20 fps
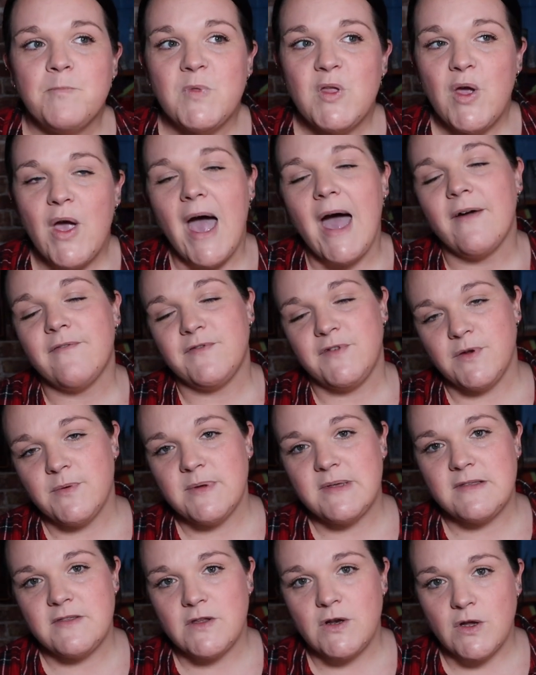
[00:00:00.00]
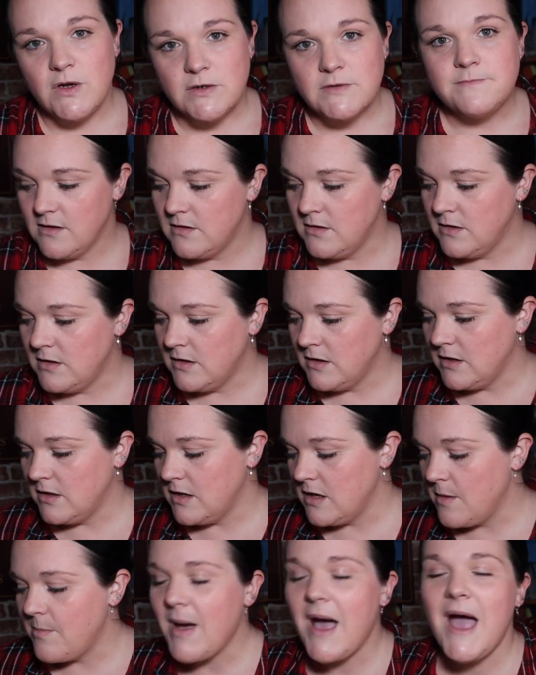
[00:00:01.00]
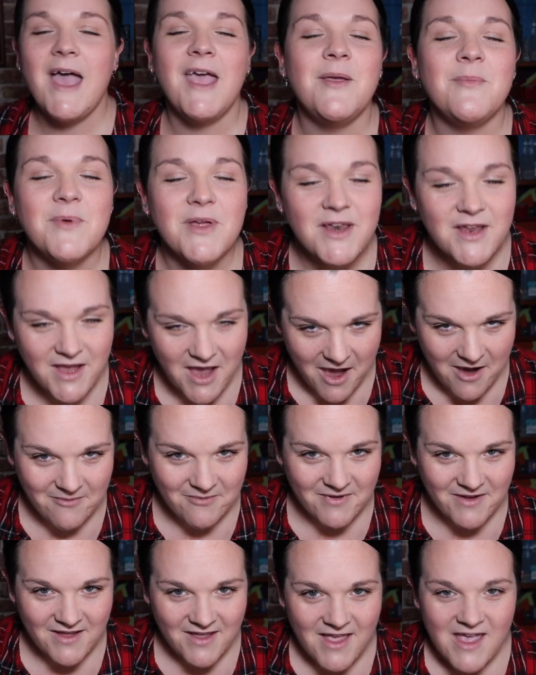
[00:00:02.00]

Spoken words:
You have to. It's the law. But I'm going to go.